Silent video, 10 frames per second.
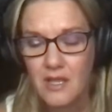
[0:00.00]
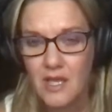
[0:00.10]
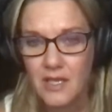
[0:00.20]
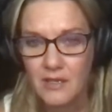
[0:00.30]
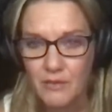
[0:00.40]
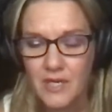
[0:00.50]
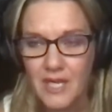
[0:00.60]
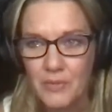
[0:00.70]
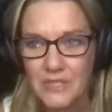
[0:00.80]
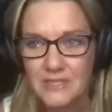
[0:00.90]
I know what
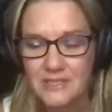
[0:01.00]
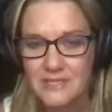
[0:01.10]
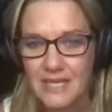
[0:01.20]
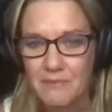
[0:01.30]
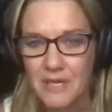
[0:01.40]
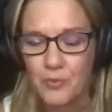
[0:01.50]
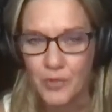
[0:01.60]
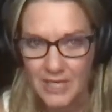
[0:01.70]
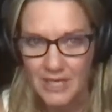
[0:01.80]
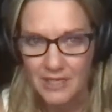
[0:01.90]
happens inside my
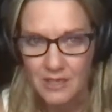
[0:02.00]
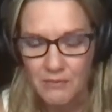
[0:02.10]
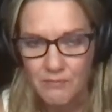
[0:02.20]
brain,